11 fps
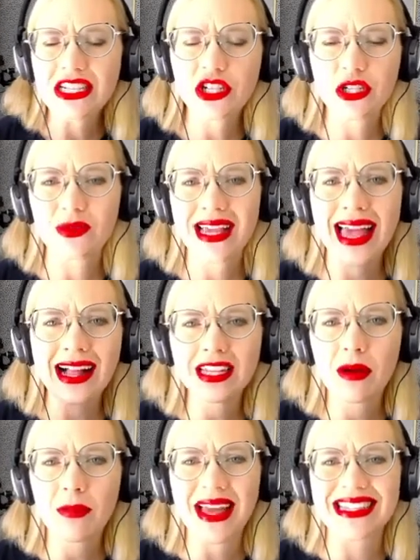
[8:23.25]
She was held
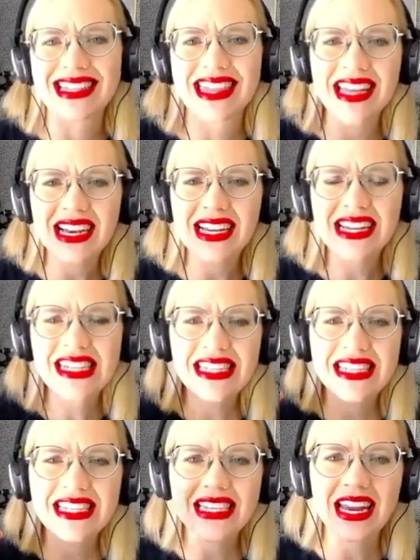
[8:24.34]
up as the
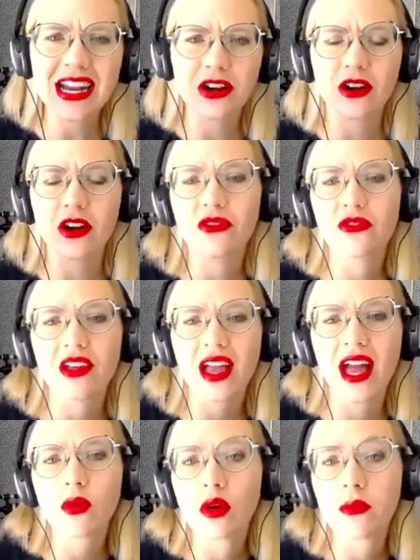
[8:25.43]
standard for the
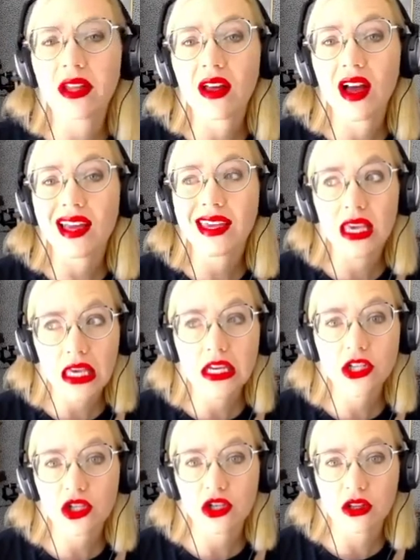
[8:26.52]
kind of woman a
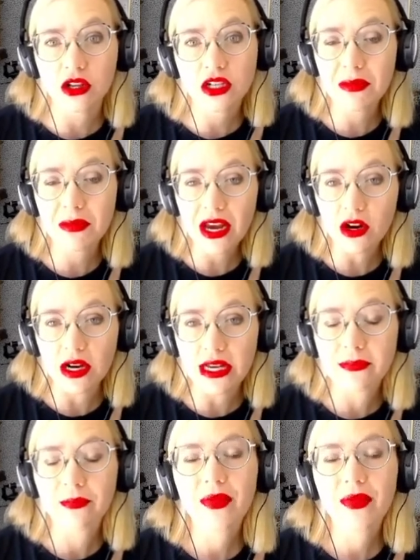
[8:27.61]
king should look to marry.